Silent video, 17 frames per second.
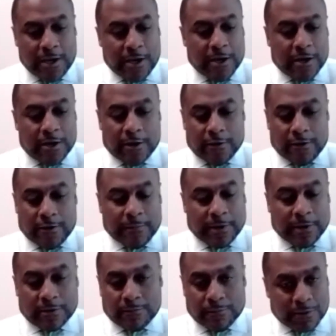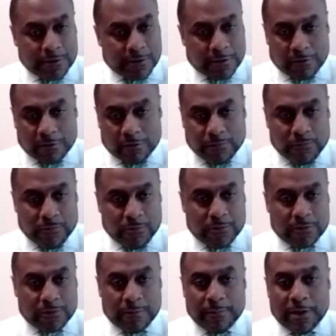about the business of
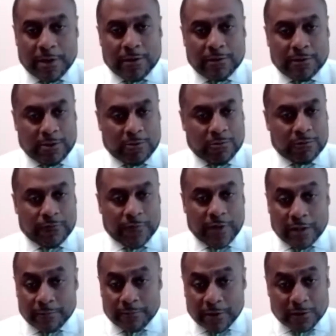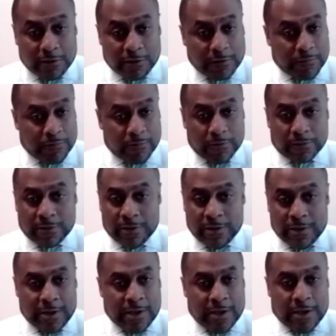sports, about legal developments in sports.
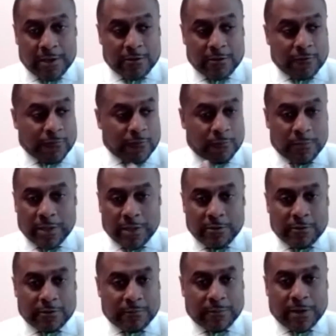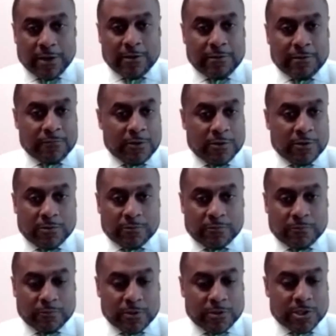For me, it's about,
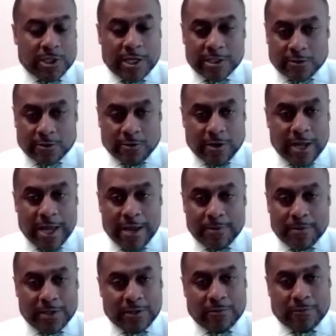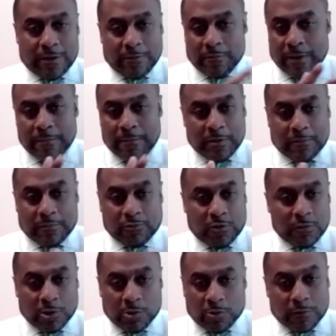what changes are happening. I'm an
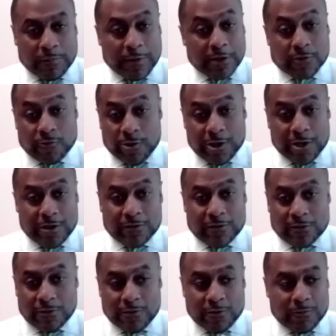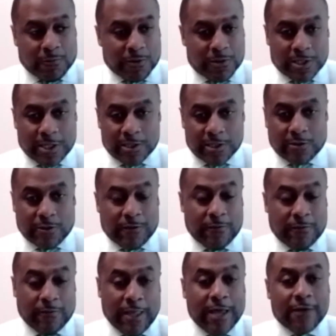employment lawyer by trade, so what changes
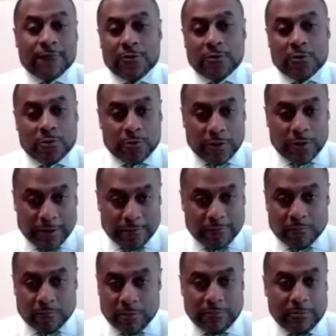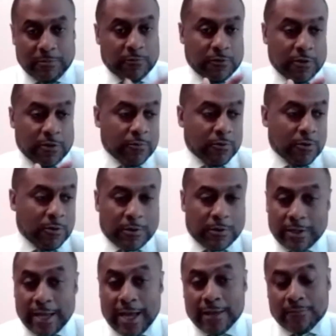in that field and maybe with labor
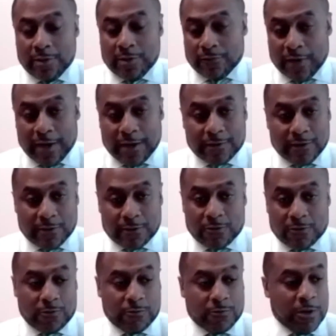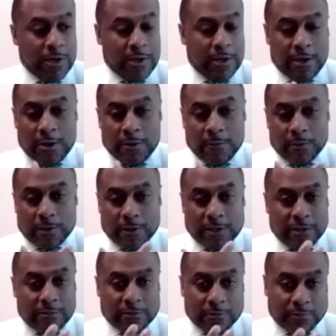can I be of asset to? When
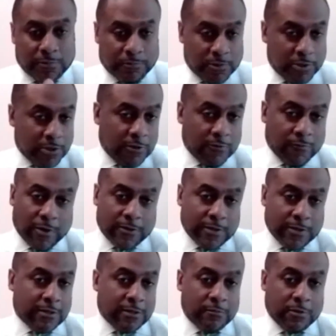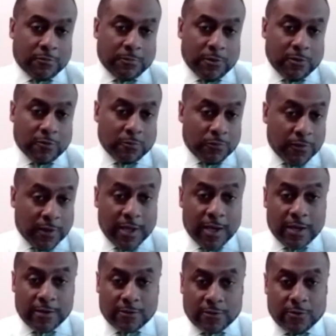it comes to publicity rights, I had some experience with
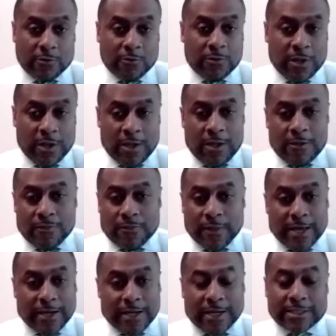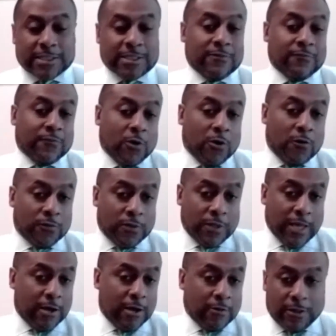that, so that actually evolved
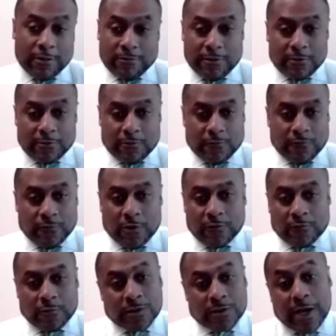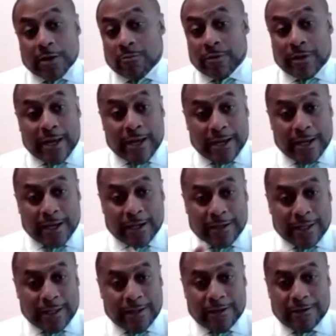to how the things are involved in Title
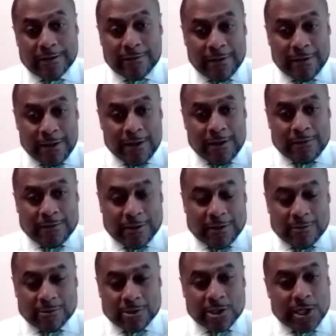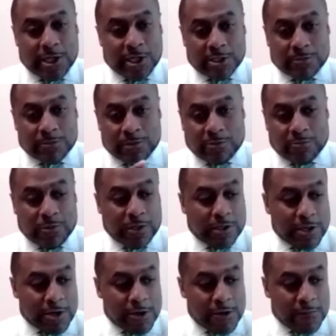IX and the interchange
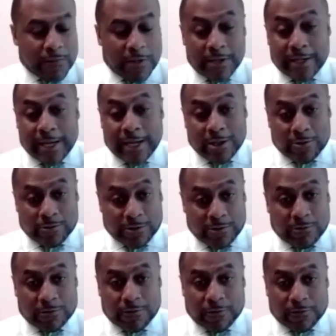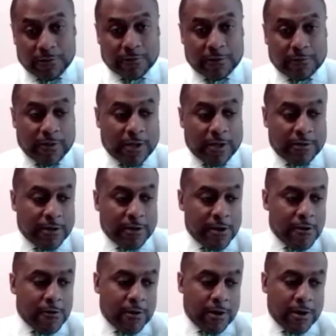between NIL deals and things like that
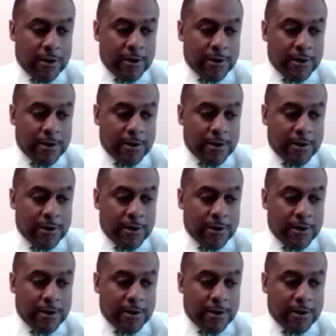now.